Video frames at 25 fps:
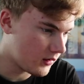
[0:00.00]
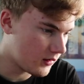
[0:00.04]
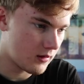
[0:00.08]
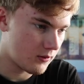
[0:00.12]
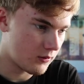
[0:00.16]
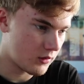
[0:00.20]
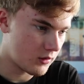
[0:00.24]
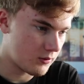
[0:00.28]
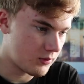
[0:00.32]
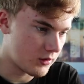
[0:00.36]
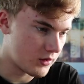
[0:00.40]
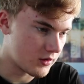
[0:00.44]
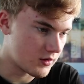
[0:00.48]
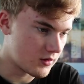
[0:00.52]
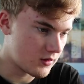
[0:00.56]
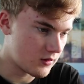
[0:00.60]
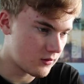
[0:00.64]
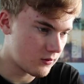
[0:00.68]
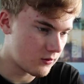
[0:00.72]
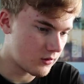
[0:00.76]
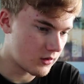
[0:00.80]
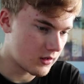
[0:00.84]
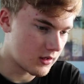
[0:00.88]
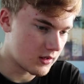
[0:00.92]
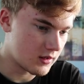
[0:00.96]
I'm gonna put
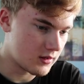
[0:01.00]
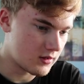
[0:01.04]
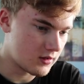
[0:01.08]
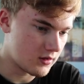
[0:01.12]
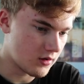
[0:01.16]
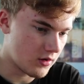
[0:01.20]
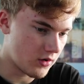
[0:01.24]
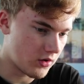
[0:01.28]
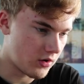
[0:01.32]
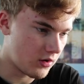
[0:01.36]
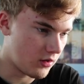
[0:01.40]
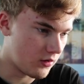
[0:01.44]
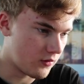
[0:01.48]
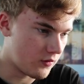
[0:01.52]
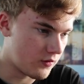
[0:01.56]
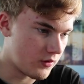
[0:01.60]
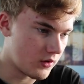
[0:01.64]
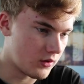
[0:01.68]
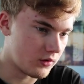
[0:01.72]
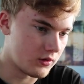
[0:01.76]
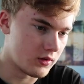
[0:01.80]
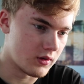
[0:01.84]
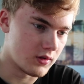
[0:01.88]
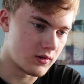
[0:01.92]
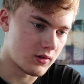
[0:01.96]
one of these circular
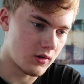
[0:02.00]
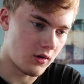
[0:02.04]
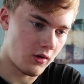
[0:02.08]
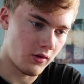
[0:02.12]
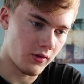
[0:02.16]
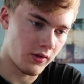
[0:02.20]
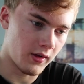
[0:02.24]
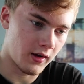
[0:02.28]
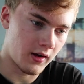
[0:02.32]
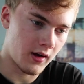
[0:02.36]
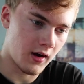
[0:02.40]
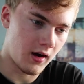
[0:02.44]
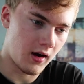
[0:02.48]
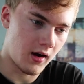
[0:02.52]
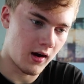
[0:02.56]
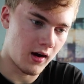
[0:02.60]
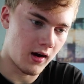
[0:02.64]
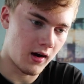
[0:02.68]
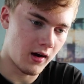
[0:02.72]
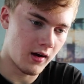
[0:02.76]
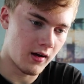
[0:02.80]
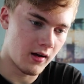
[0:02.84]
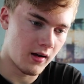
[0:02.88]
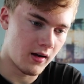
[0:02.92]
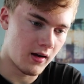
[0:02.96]
filters on the
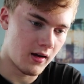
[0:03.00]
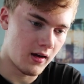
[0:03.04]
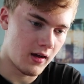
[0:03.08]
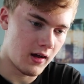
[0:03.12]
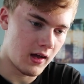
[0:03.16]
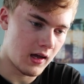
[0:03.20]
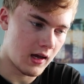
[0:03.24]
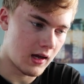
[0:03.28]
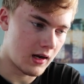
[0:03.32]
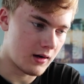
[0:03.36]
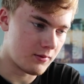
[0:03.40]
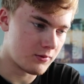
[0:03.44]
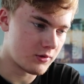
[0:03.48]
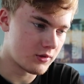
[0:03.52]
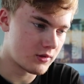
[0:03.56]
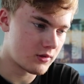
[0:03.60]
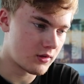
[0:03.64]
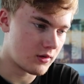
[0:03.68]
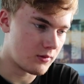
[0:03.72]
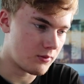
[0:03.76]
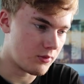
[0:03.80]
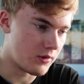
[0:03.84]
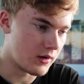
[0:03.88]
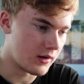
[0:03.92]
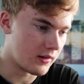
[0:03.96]
car, and I'm just
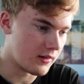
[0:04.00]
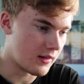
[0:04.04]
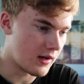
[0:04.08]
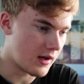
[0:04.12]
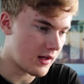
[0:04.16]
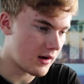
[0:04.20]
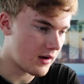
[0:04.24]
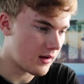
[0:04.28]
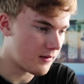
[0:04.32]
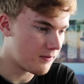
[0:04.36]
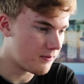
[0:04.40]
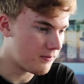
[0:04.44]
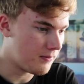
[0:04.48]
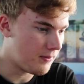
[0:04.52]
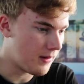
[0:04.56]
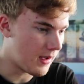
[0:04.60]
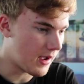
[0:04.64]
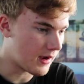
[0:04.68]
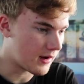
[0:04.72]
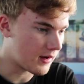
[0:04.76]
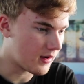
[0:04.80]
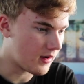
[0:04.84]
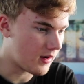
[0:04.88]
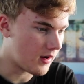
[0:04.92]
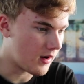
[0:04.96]
gonna bring that
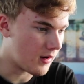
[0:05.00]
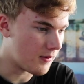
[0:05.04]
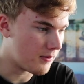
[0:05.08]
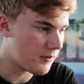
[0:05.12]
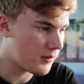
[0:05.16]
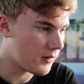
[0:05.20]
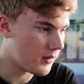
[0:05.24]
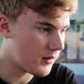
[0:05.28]
back up.